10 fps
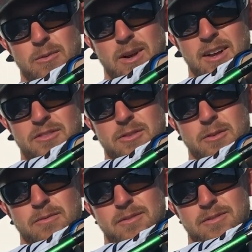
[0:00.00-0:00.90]
of rods
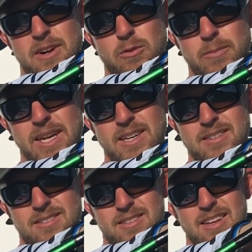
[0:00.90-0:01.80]
from Fred
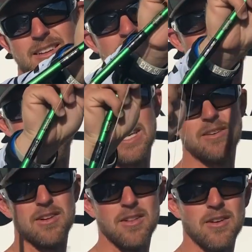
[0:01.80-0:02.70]
Rambanis. Definitely
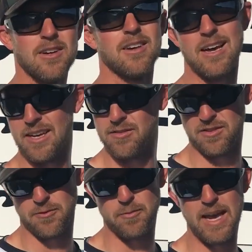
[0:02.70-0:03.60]
give it a look. I use
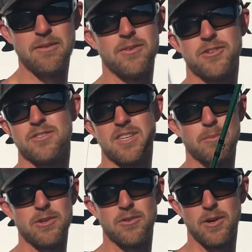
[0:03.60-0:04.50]
this for mat fish and
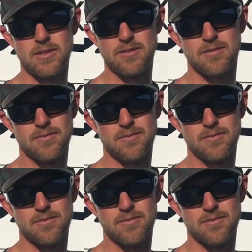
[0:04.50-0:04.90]
skipping trees.